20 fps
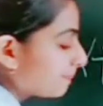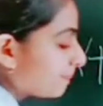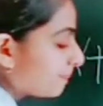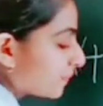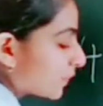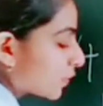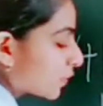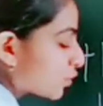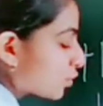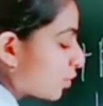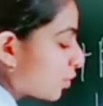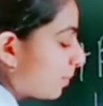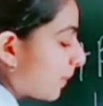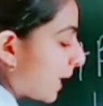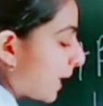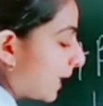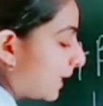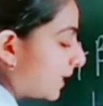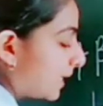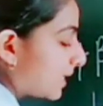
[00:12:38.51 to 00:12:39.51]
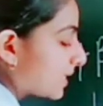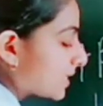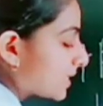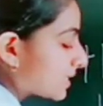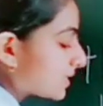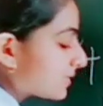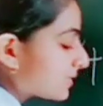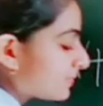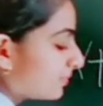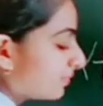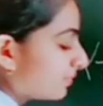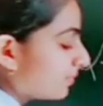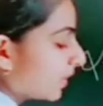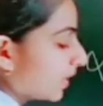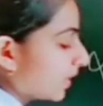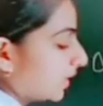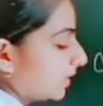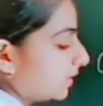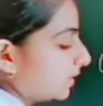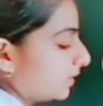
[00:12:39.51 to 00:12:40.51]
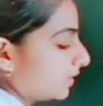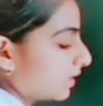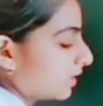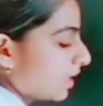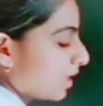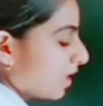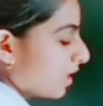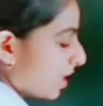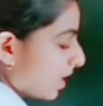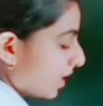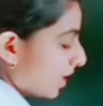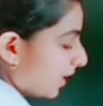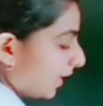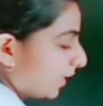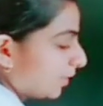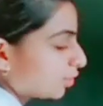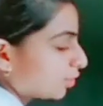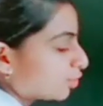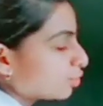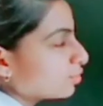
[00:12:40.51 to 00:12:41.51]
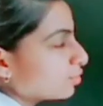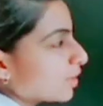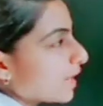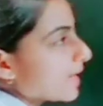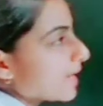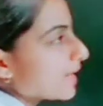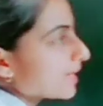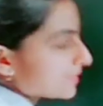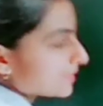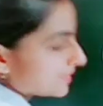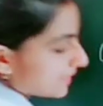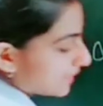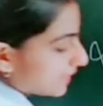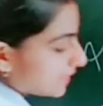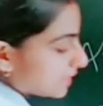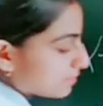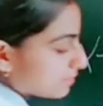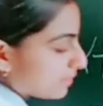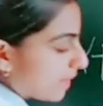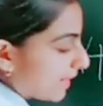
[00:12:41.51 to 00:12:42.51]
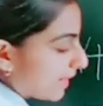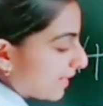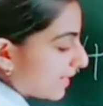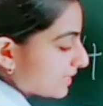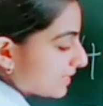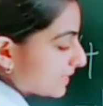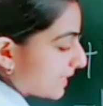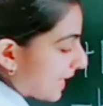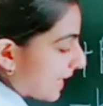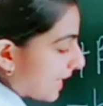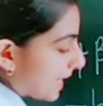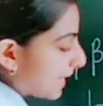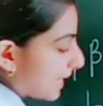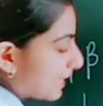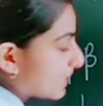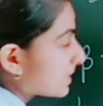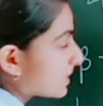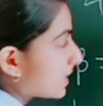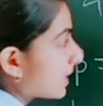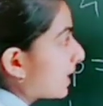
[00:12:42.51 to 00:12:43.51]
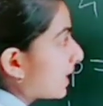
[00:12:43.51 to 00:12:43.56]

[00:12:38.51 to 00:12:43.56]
So minus 1 into x, that is minus x.